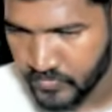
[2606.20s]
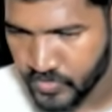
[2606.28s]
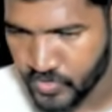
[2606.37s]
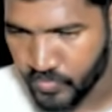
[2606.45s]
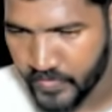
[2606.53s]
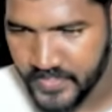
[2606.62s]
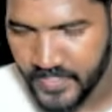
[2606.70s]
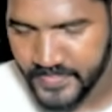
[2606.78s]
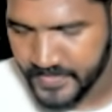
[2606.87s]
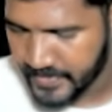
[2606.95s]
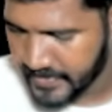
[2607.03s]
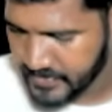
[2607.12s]
So what is the answer,
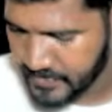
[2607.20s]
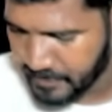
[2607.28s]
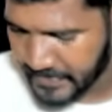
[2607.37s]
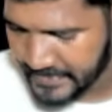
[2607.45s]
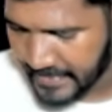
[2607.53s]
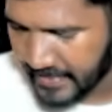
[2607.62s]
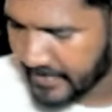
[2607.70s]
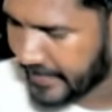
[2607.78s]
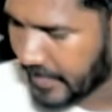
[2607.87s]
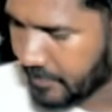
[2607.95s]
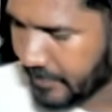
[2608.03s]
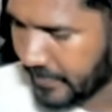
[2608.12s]
guys? Please calculate, tell
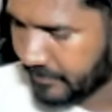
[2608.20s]
me.